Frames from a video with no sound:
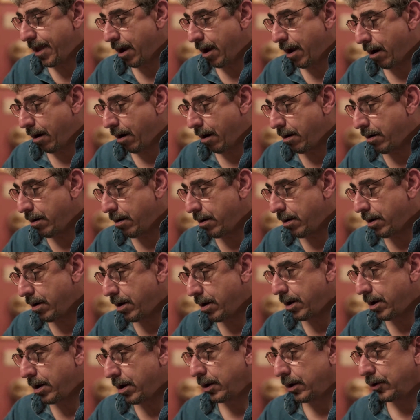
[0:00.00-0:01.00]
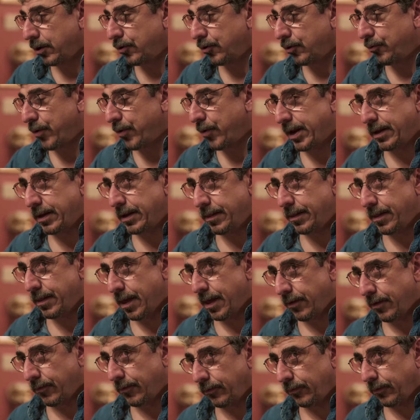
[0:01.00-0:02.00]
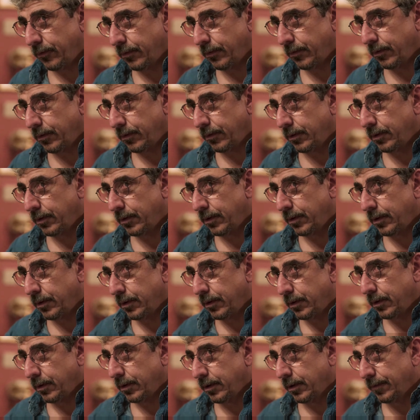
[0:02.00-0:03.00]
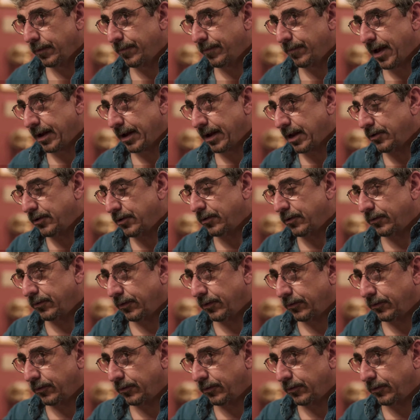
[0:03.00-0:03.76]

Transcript: there created this effect on your